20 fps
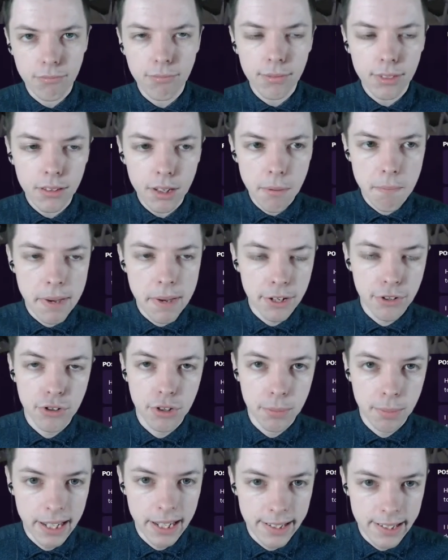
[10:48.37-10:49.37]
Make sure the players
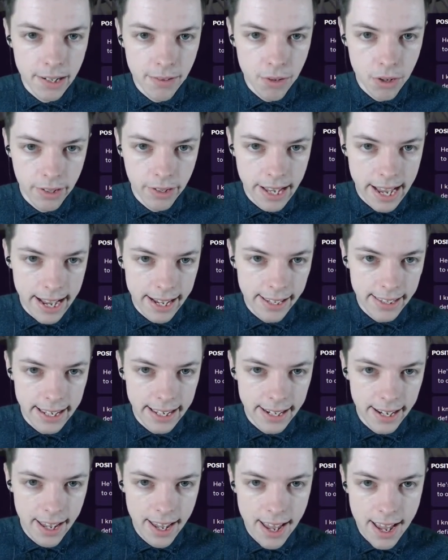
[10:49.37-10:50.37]
that are okay. And then
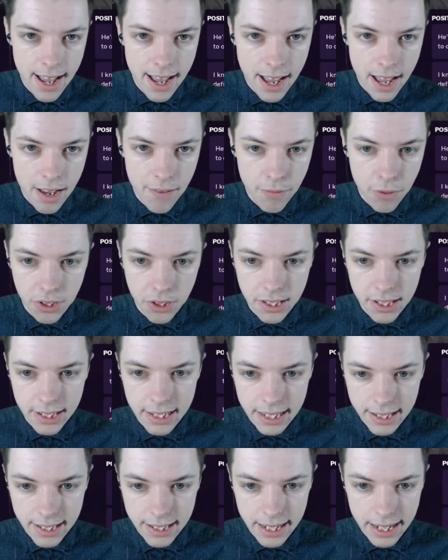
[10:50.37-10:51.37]
Vukstin's asked,
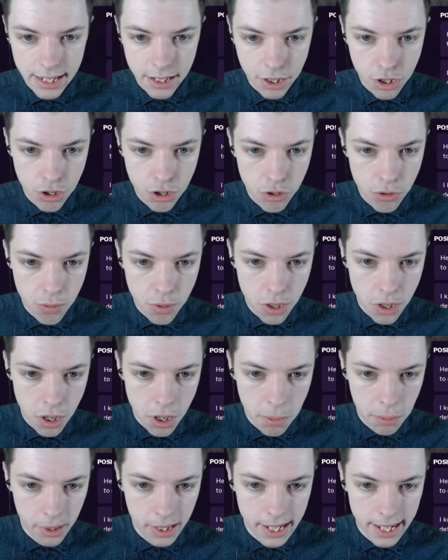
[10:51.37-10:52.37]
is Kubo a
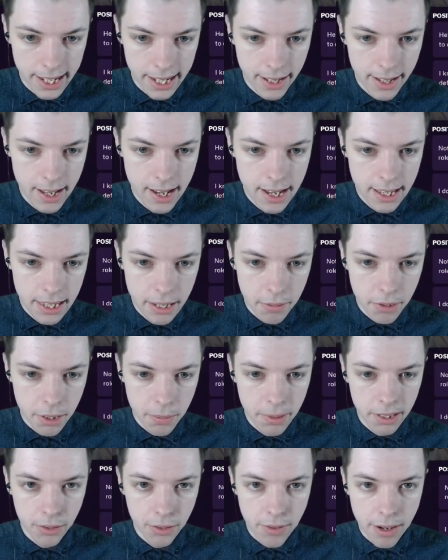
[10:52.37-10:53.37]
player that we're going to build
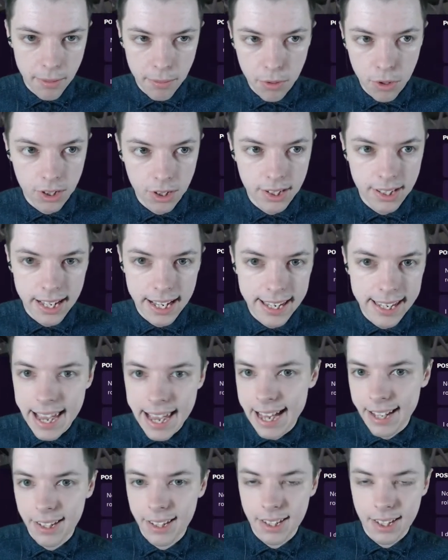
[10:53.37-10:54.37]
around? I'm not going to say yes
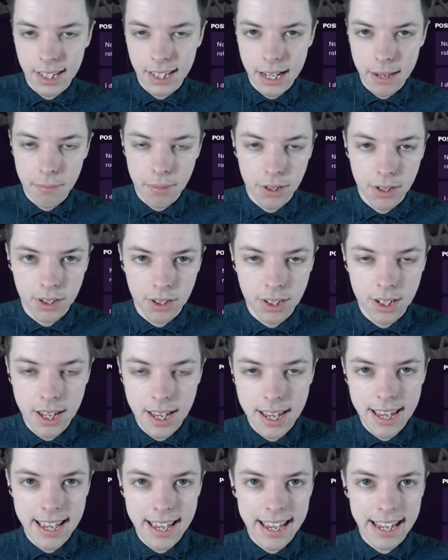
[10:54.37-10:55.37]
to that because
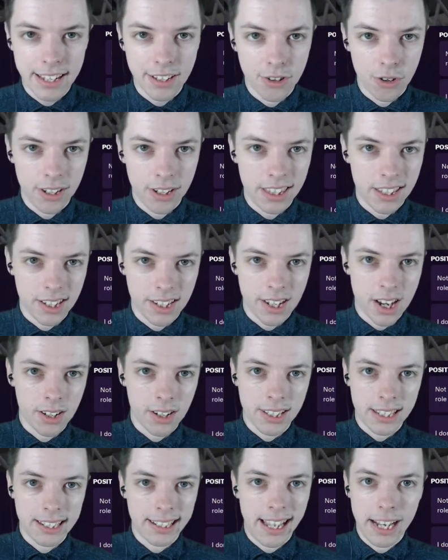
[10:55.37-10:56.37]
he's not in the starting
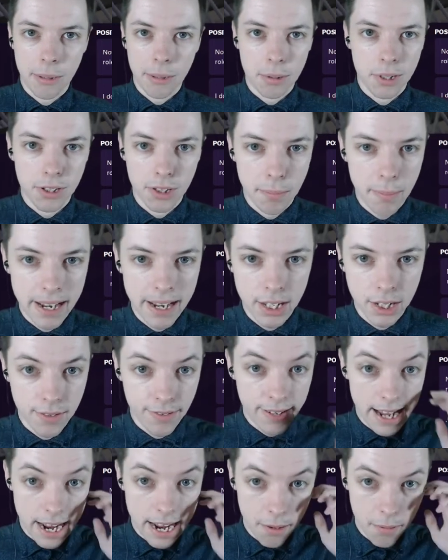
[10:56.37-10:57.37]
lineup, he's on the bench for
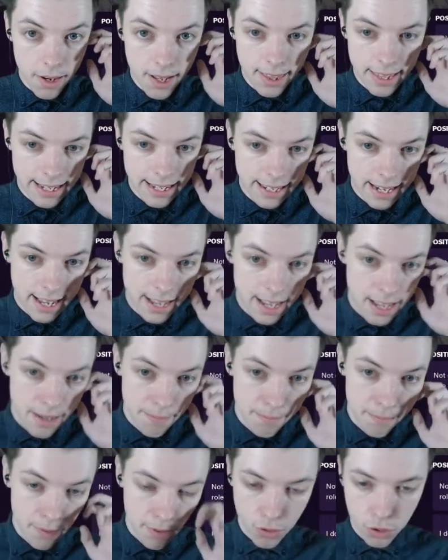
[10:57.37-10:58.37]
now. And then, of
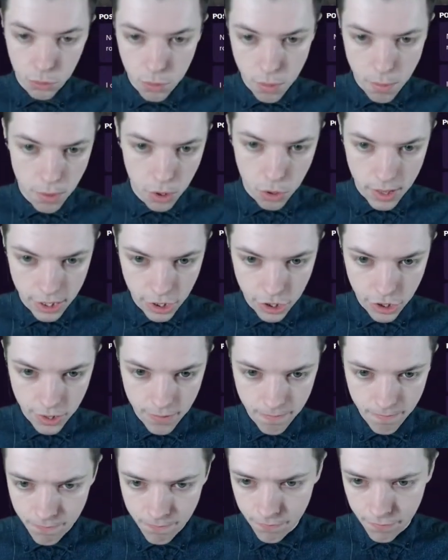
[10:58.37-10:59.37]
course, one more question.
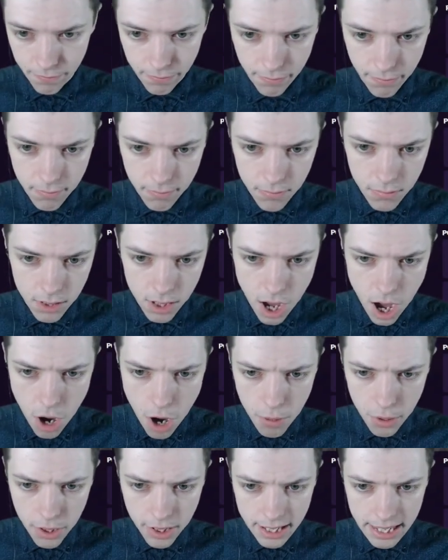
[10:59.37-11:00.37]
Are we going to
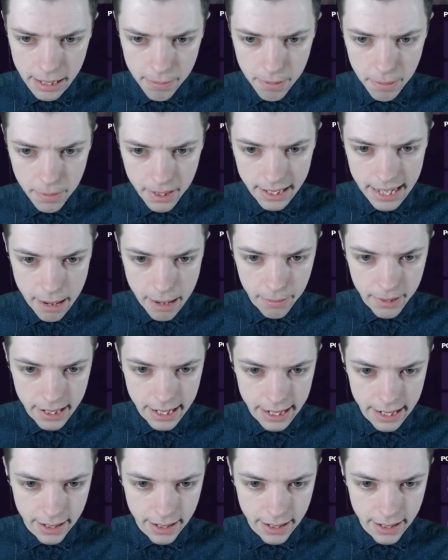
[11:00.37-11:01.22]
keep him as captain?